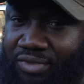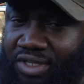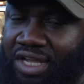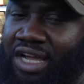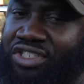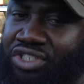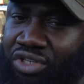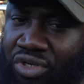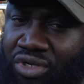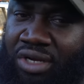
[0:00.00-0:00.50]

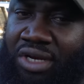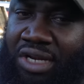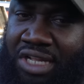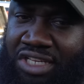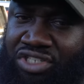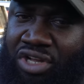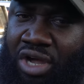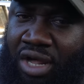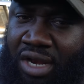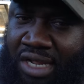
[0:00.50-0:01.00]
Yes, you can
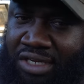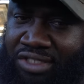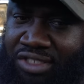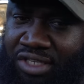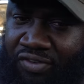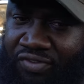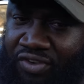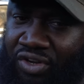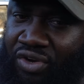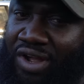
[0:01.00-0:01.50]
lease all that
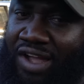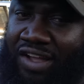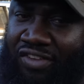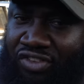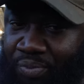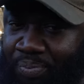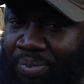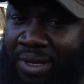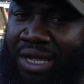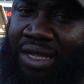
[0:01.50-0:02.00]
stuff. You don't
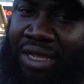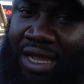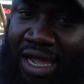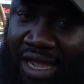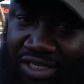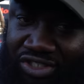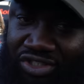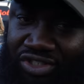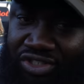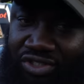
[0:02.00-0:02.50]
have to pay
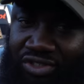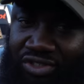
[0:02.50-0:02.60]
cash.